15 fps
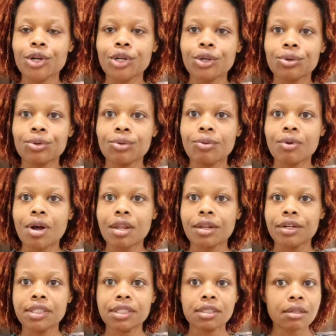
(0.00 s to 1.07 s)
you color
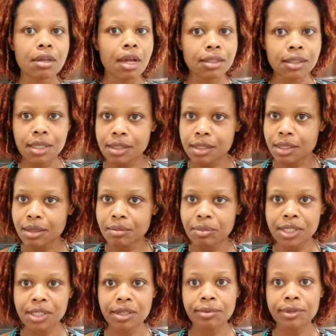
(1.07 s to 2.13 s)
your sister locks, because there can be
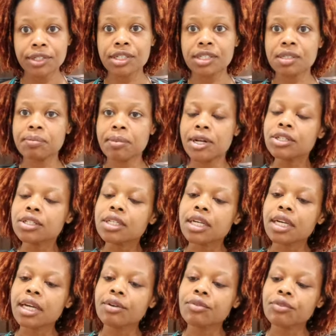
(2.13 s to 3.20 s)
slippage,
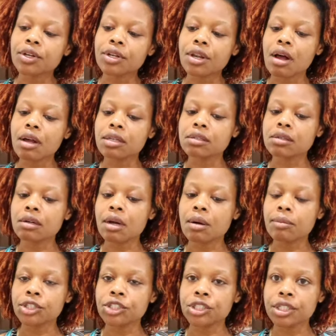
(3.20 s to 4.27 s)
especially if your locks are
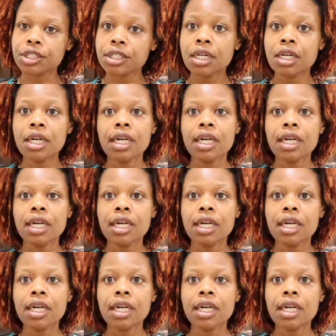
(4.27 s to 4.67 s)
not mature.